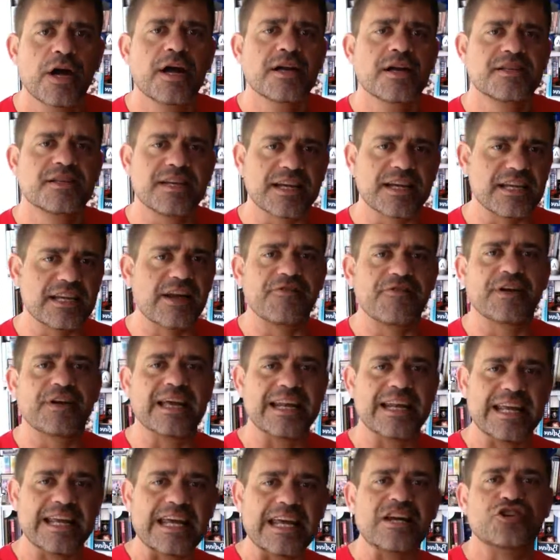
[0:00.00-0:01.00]

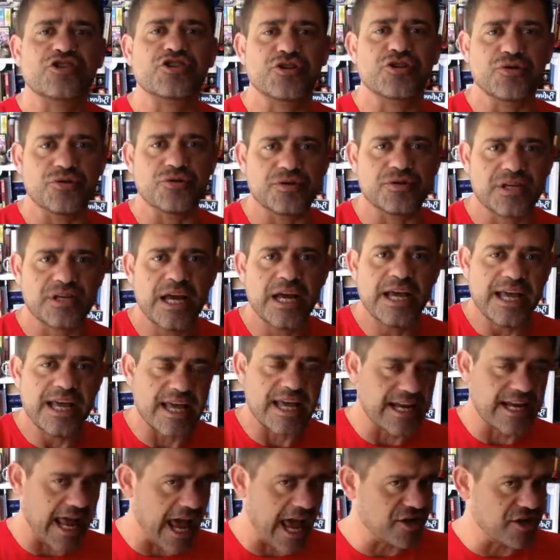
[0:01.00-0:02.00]
significant issues
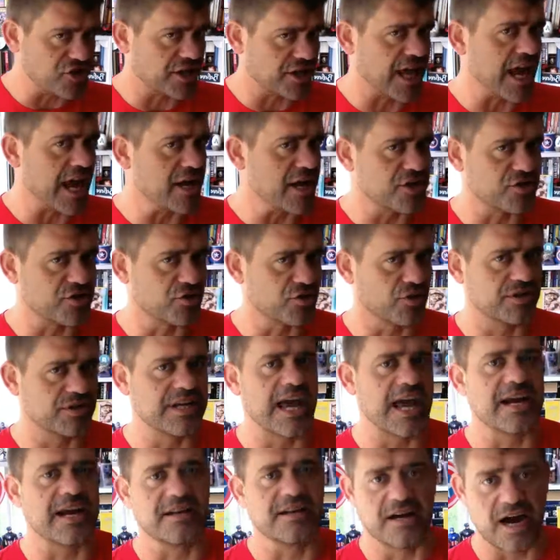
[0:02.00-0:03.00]
in educational
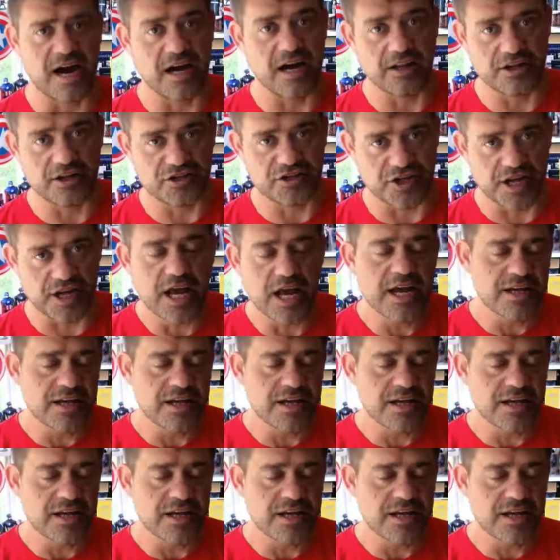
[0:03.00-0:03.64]
technology: